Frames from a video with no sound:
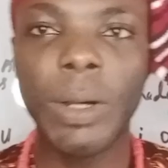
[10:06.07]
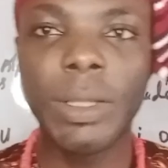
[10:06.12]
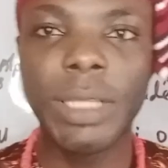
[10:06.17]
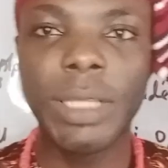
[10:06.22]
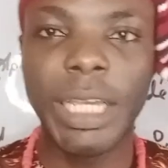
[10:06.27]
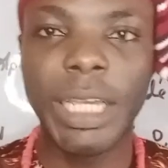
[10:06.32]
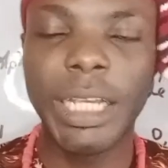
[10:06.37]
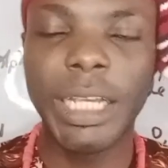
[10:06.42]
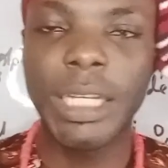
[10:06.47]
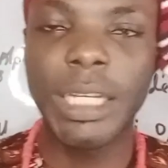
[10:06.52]
the
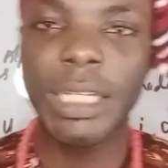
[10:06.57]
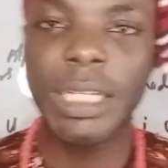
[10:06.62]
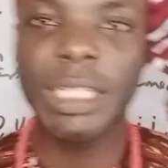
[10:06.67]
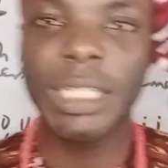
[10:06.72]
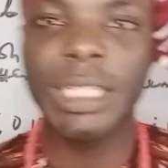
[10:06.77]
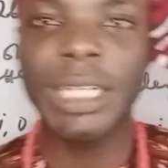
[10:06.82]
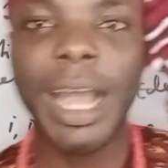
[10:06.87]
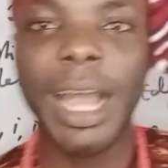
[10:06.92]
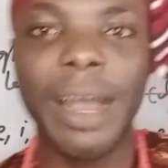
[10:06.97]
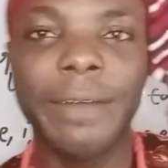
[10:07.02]

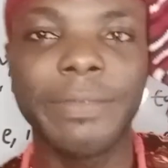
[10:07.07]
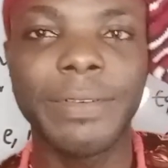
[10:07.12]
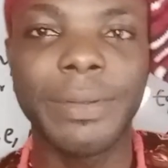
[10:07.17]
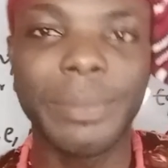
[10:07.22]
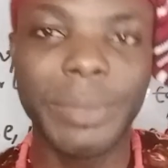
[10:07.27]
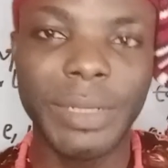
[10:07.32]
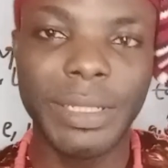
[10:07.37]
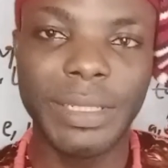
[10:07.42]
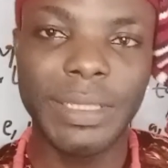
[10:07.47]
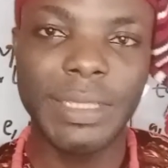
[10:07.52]
English
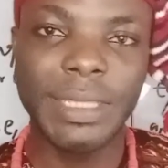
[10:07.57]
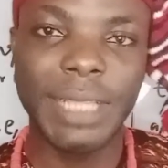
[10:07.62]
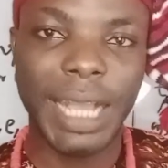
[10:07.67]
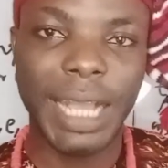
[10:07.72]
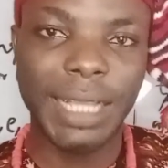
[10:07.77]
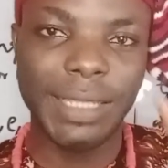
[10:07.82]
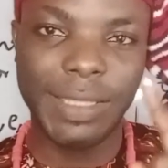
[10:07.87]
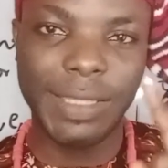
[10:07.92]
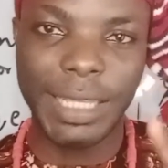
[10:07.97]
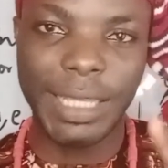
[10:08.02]
alphabets that are
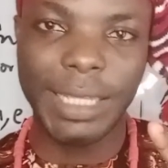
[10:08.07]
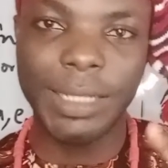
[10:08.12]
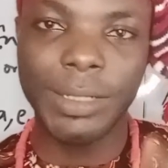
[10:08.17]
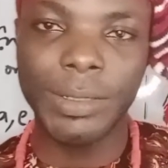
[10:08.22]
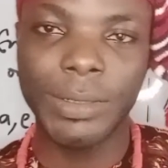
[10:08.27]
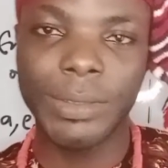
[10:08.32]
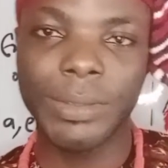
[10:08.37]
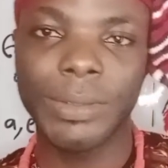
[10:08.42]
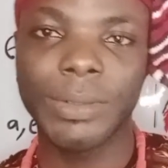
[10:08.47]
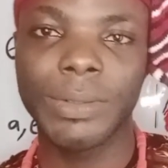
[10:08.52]
single,
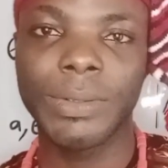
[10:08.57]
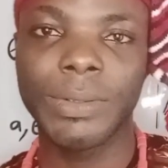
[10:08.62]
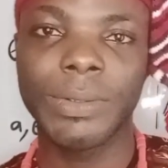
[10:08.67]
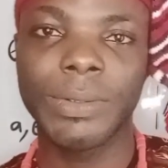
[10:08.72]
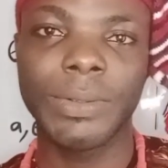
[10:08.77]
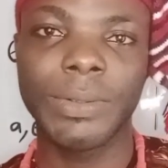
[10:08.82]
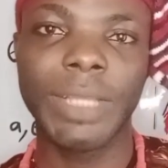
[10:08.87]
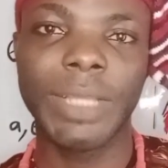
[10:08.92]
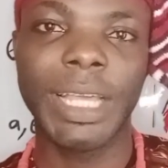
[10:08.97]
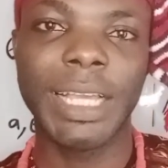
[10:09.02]

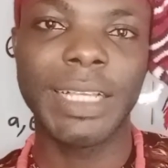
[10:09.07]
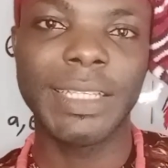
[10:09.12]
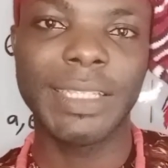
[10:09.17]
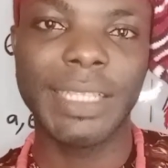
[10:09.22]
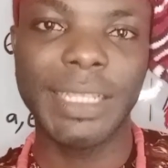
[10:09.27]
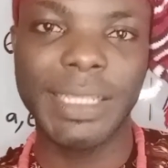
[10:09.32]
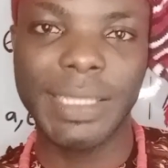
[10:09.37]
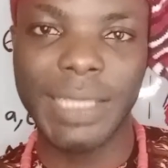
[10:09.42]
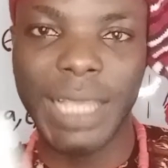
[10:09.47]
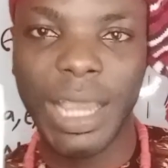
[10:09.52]
they
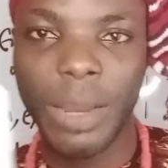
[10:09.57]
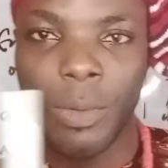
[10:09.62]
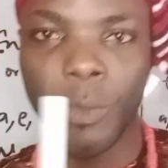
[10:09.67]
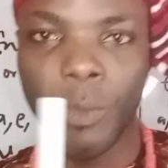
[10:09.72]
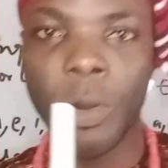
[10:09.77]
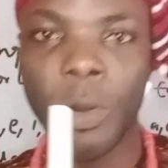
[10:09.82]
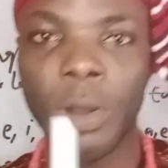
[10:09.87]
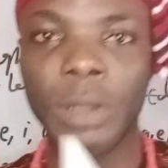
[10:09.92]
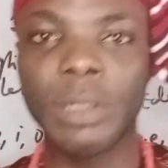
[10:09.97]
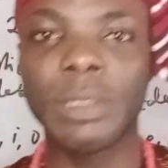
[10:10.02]
exist in
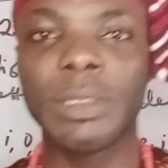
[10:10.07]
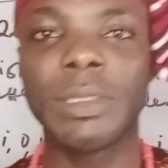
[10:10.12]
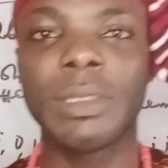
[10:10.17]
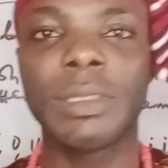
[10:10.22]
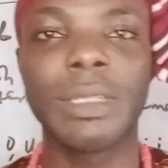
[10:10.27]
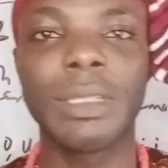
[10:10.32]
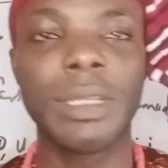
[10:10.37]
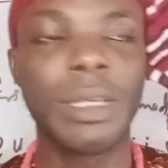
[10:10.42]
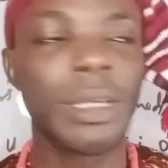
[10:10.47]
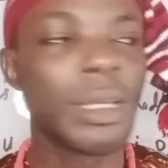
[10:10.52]

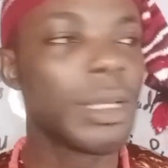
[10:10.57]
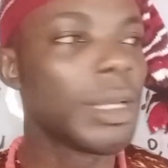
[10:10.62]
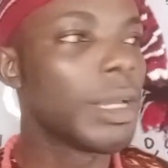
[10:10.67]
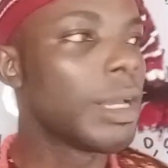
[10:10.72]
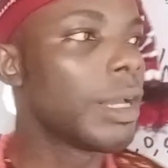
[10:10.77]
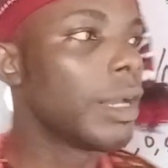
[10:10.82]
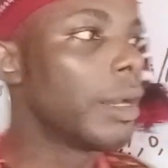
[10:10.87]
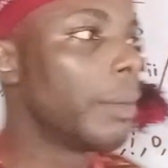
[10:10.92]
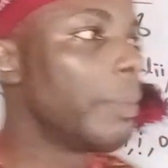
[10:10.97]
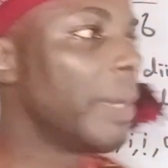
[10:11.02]
ones.
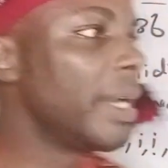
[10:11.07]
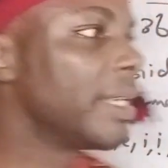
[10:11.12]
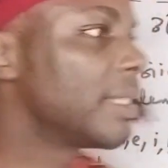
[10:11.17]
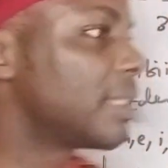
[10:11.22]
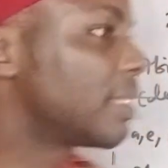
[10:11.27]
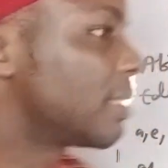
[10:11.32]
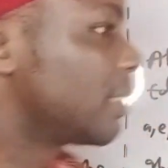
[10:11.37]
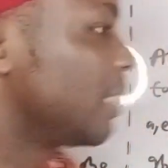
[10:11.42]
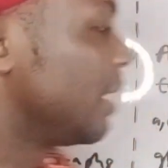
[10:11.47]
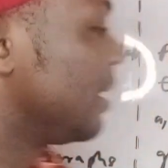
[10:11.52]
But
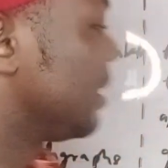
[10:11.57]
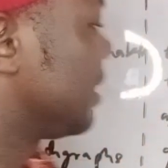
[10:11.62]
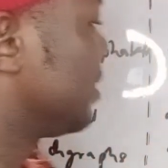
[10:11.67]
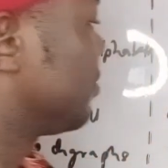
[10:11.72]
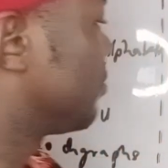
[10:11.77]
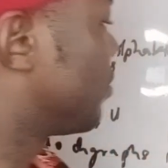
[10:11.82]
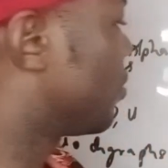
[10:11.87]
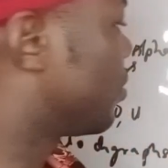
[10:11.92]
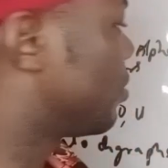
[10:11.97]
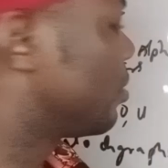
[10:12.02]
in
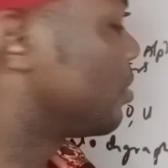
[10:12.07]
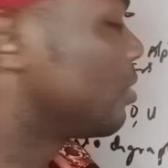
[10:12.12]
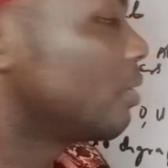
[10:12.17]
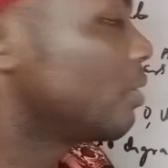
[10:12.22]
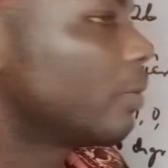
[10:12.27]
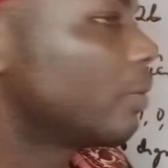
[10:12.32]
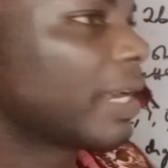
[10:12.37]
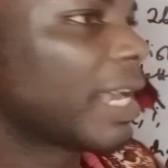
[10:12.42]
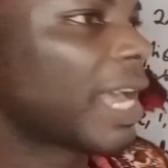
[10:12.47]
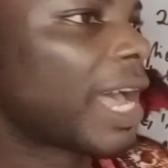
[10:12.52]
Igbo,
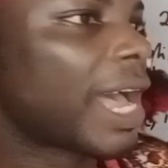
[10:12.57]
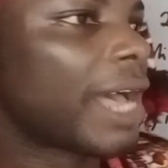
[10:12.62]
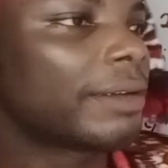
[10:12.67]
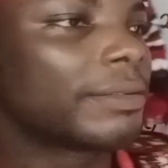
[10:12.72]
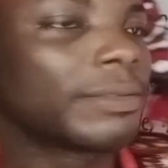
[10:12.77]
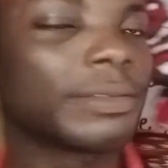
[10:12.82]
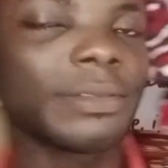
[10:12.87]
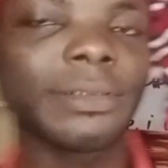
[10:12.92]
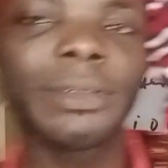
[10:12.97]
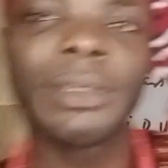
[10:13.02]
we
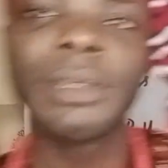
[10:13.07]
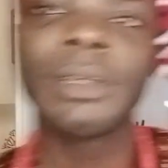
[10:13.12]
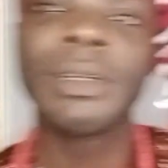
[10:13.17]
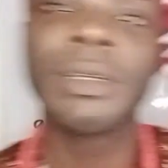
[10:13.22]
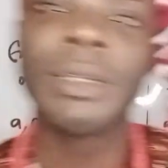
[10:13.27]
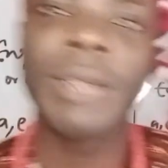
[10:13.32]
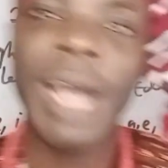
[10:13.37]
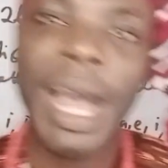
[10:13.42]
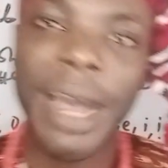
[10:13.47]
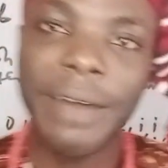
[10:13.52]
have
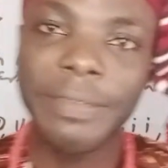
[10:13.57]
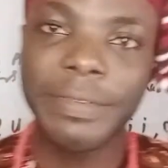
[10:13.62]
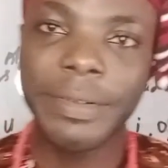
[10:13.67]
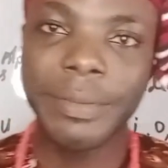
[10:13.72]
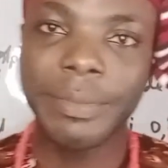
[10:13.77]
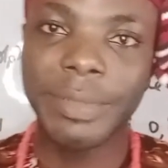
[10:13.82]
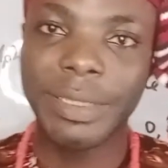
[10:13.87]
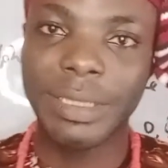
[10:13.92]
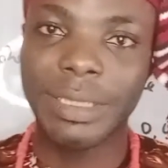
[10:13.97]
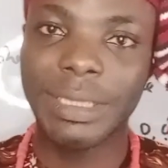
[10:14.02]

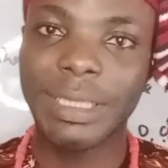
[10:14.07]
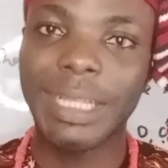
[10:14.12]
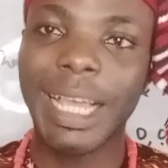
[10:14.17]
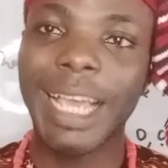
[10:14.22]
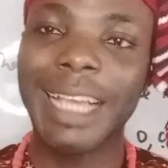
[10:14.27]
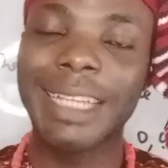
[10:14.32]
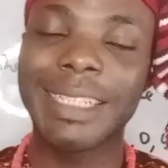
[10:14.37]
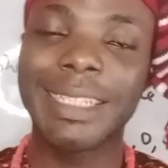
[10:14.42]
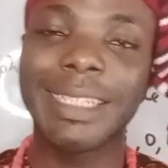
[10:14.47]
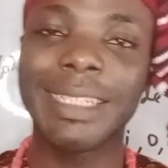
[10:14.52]
alphabets that
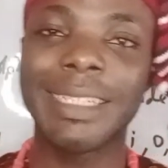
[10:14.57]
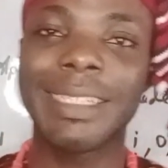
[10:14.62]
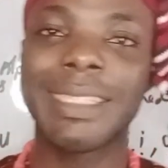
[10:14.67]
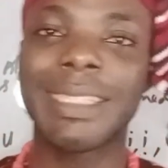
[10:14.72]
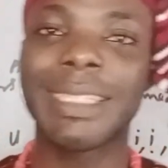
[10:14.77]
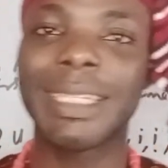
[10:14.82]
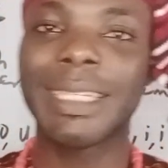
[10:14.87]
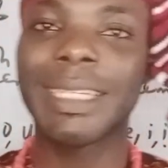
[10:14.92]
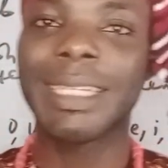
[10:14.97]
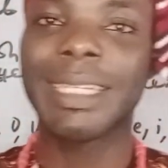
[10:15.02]

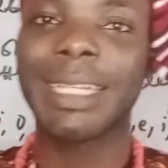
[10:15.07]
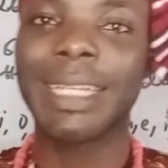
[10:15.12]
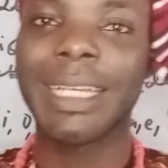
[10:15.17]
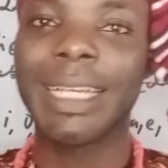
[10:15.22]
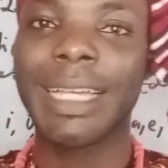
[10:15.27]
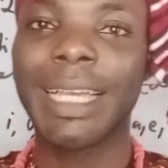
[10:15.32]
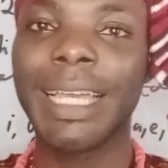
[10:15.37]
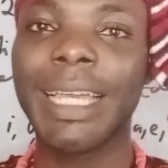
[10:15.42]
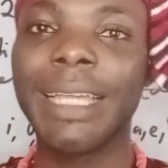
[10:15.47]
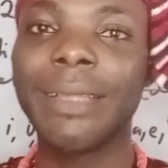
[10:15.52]
exist
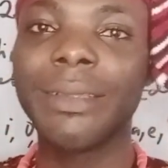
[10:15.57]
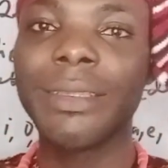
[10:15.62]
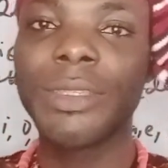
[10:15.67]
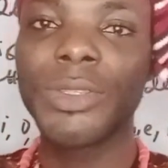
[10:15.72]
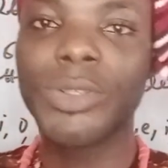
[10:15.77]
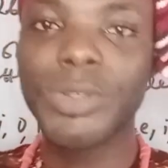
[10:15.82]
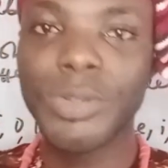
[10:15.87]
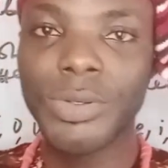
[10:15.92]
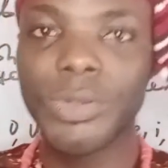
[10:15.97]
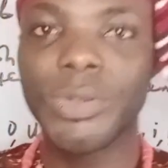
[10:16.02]
in
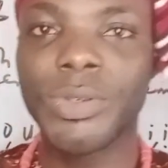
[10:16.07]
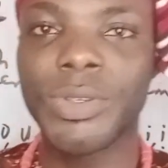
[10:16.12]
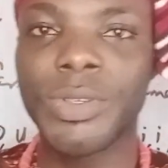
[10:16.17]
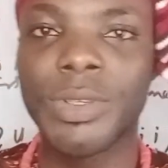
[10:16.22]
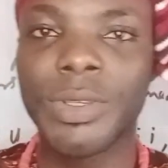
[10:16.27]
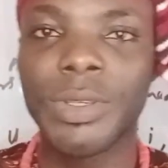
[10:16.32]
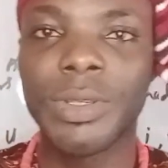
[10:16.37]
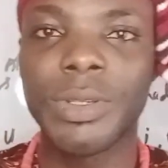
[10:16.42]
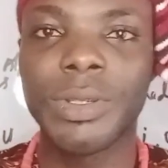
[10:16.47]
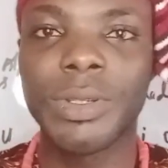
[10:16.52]

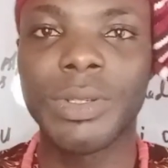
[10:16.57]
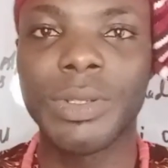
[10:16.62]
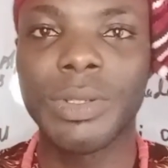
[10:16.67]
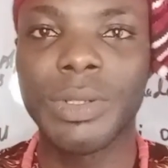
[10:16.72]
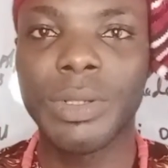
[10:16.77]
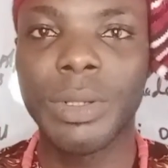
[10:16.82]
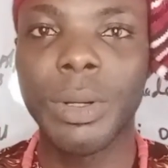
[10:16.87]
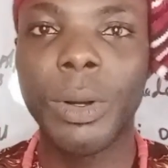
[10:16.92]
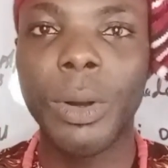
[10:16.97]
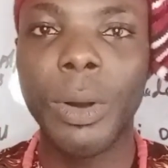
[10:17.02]
twos
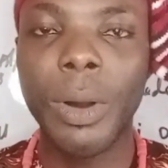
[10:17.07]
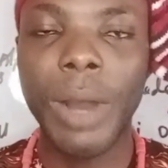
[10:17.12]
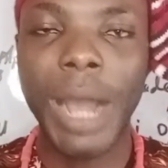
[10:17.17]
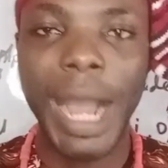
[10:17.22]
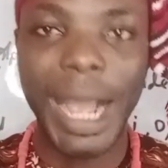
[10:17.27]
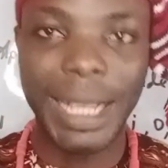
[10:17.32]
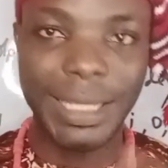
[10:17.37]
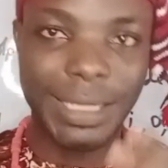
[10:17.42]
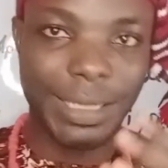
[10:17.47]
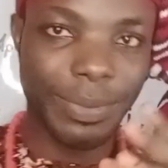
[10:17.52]
or
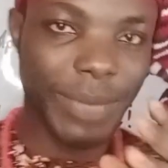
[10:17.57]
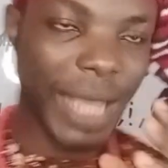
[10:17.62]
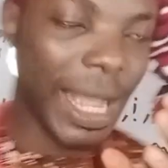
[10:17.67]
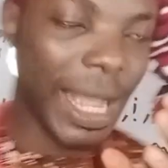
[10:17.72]
as